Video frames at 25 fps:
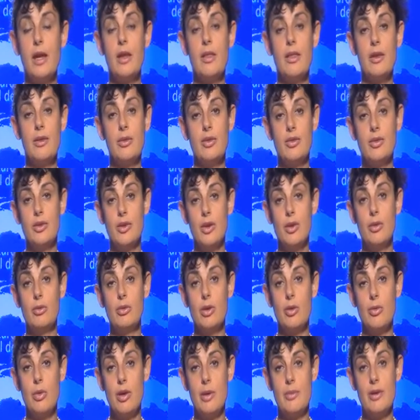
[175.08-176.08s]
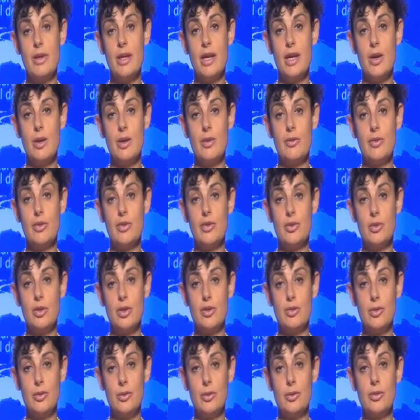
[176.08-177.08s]
There is no requirement, however, to
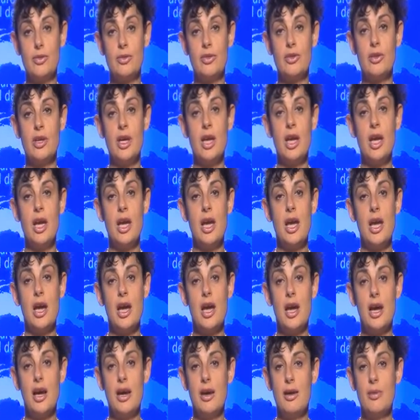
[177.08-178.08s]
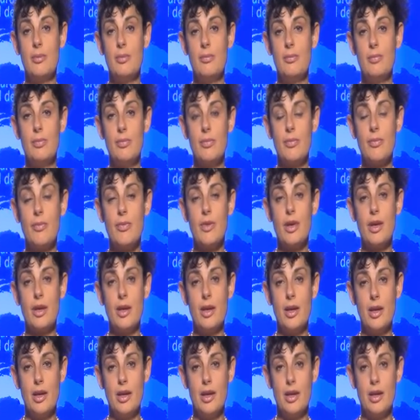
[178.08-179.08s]
exhaust
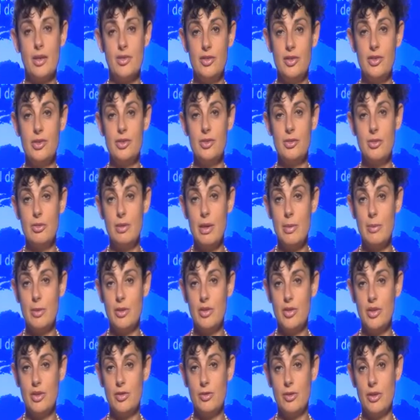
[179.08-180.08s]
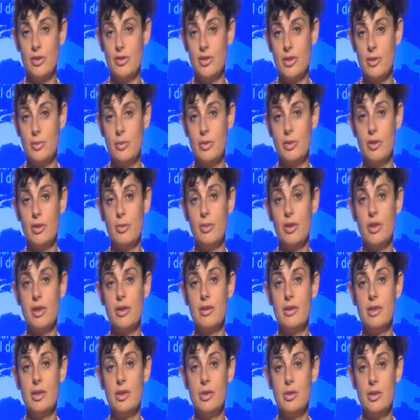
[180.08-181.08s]
additional remedies. For example,
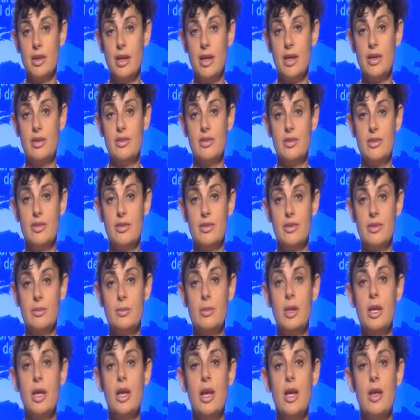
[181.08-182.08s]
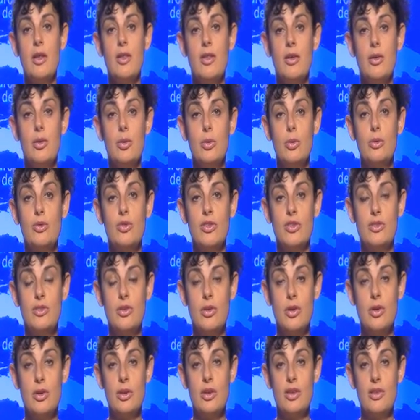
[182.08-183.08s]
within the UK system, the court does
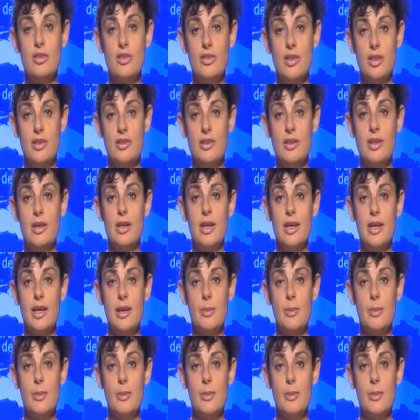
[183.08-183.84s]
not consider an